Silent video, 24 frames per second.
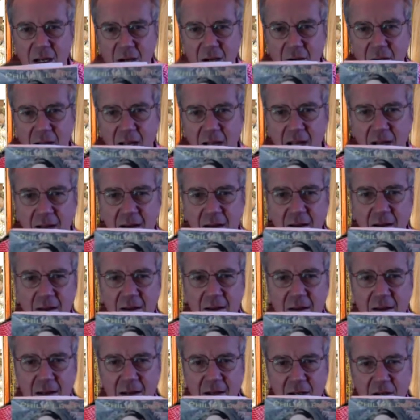Okay.
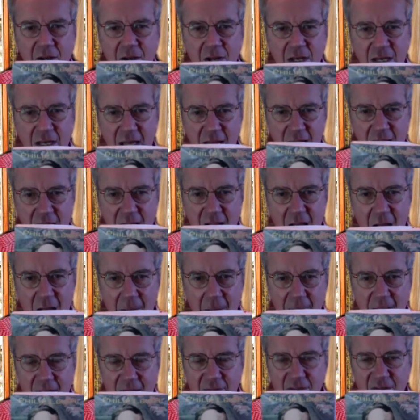You can get a
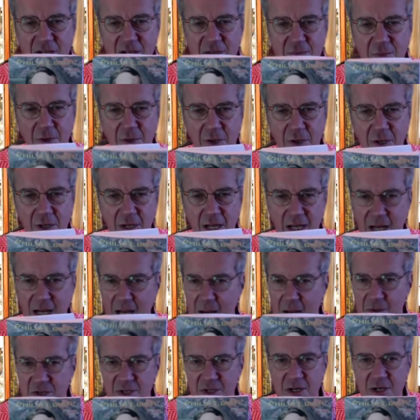copy of this book at
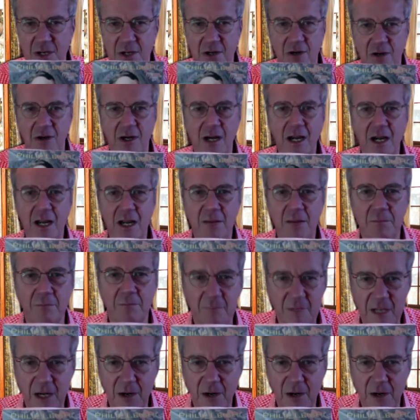Amazon or any, you